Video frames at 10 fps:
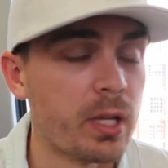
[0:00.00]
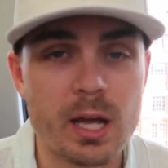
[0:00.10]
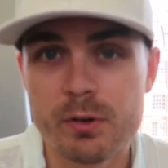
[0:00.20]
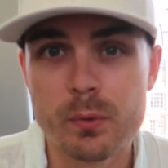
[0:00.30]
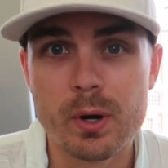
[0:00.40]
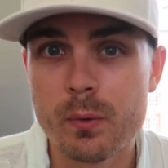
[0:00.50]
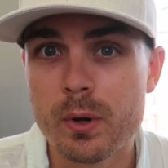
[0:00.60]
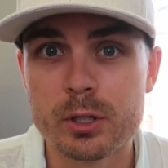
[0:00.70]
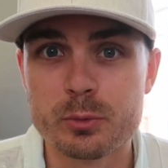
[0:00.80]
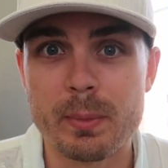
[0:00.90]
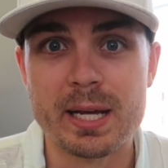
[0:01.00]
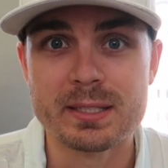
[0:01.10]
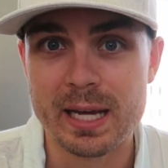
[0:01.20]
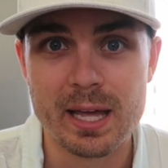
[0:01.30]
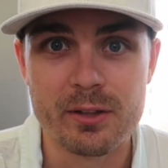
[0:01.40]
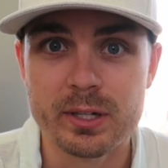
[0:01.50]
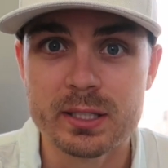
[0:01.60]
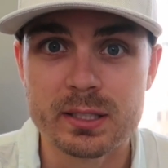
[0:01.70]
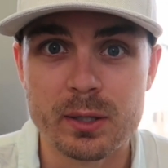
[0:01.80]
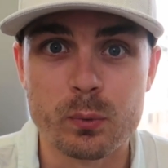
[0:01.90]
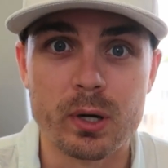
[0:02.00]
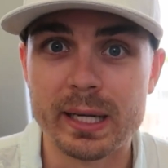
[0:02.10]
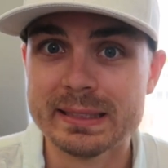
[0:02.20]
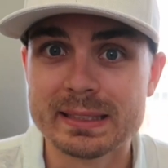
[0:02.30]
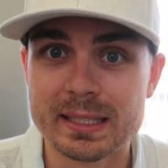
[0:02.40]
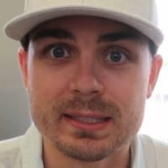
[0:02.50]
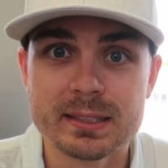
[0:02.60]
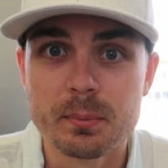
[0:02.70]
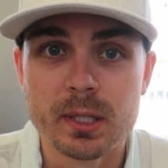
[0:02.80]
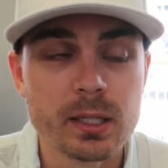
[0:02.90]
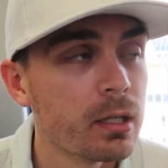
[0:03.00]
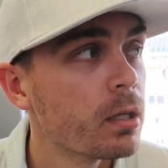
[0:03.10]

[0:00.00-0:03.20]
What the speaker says: everywhere where there's mass gatherings and we're inside something.